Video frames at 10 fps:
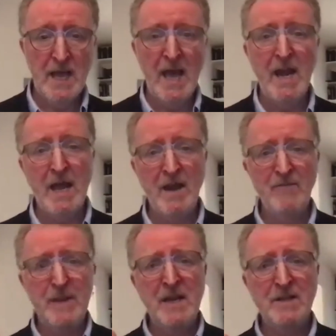and I've
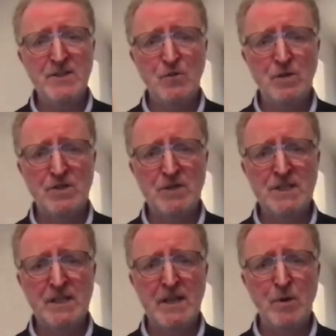been in stores
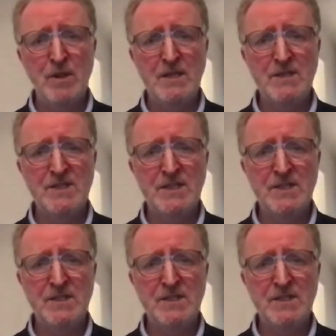recently where they insist